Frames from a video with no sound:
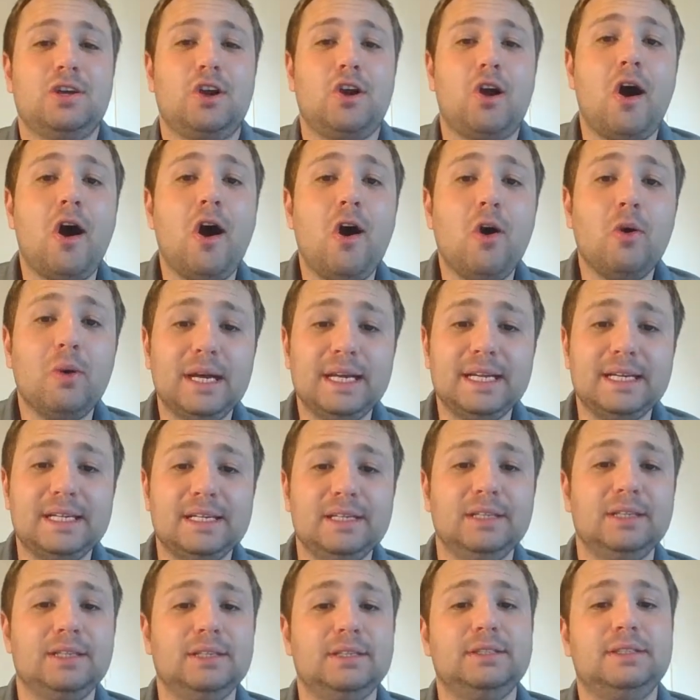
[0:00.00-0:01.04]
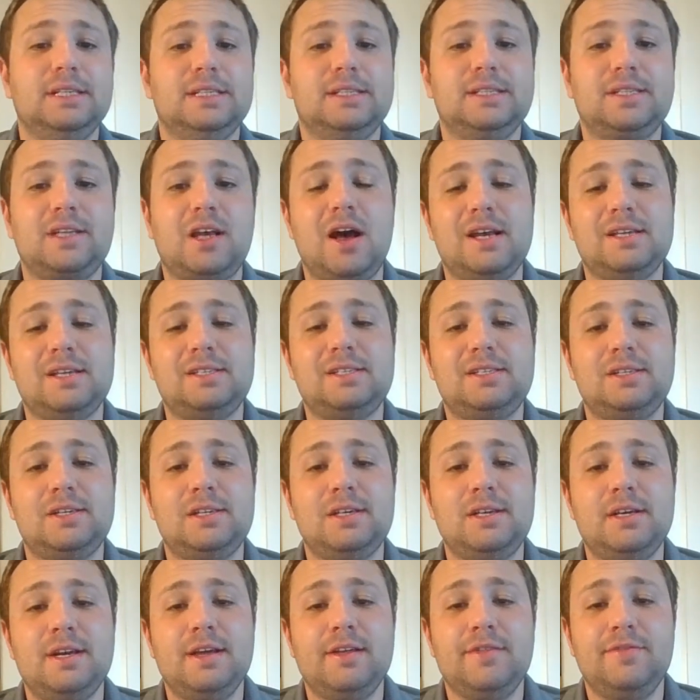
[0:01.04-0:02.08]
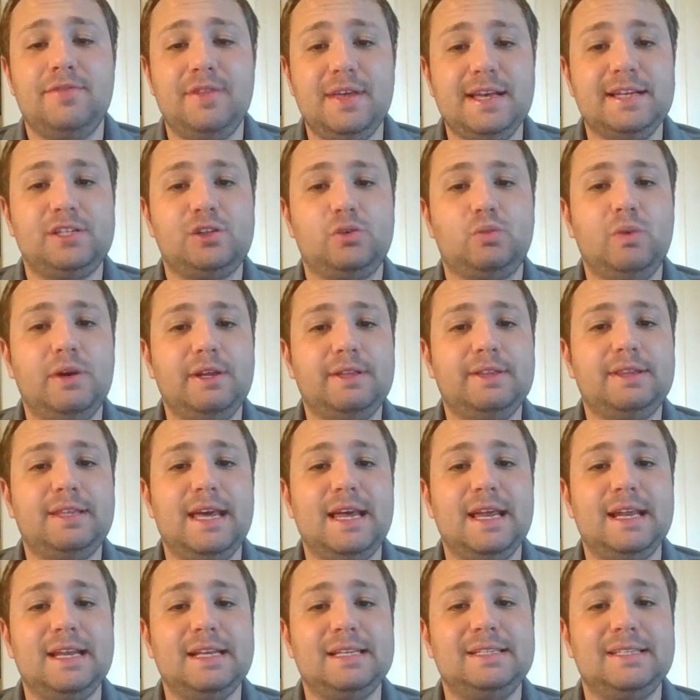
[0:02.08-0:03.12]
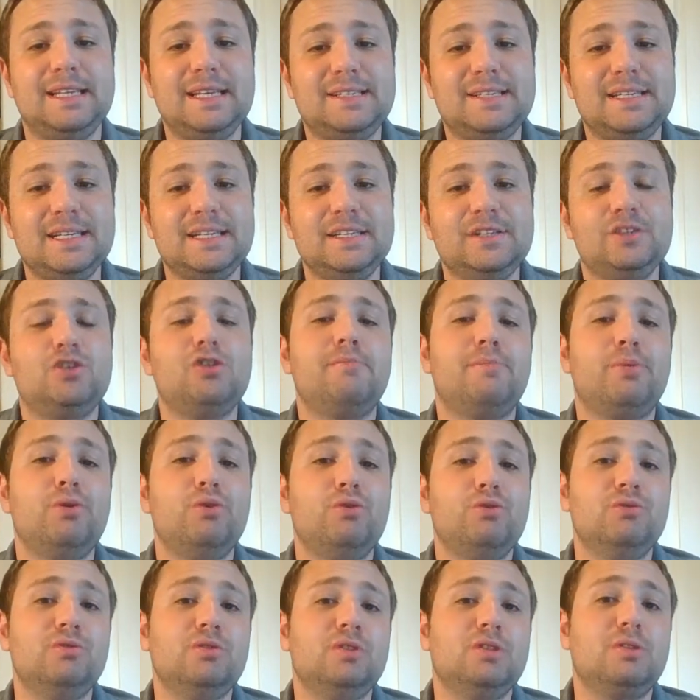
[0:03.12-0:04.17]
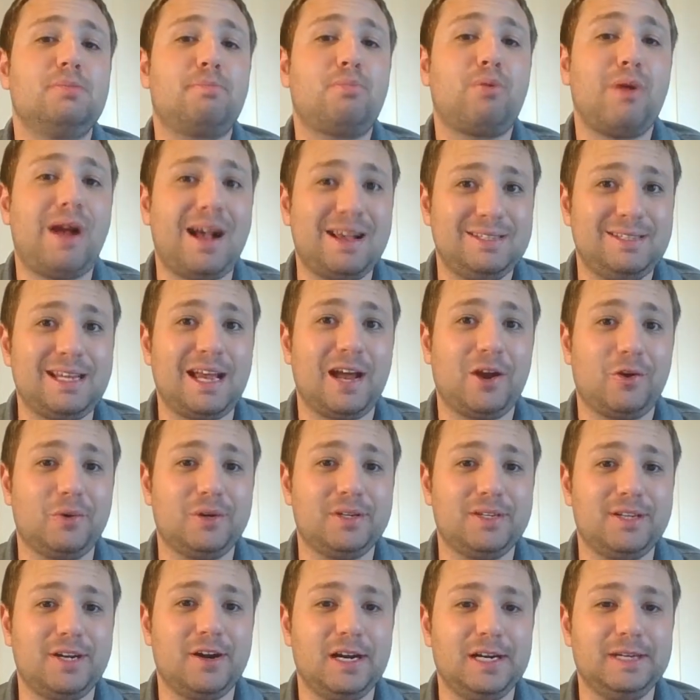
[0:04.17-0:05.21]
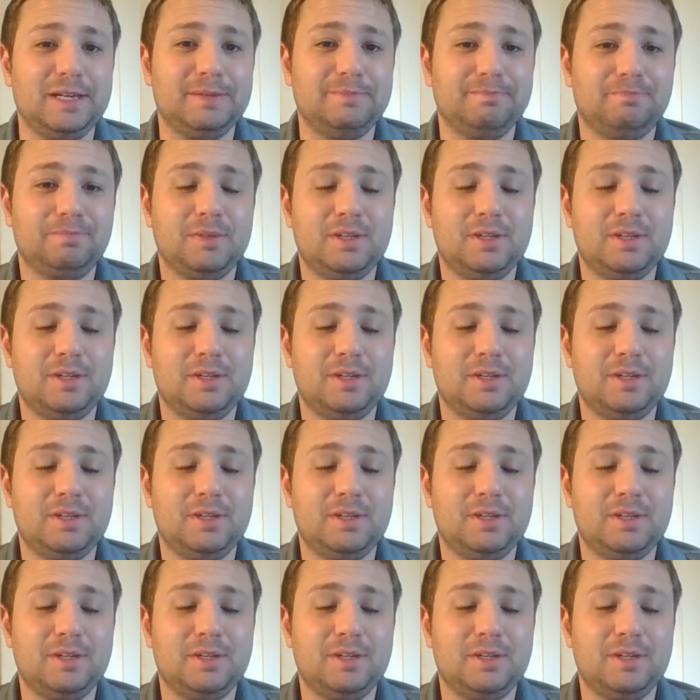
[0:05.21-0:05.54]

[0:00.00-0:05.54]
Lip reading: Cohen discussed this with an assistant to Putin's press secretary.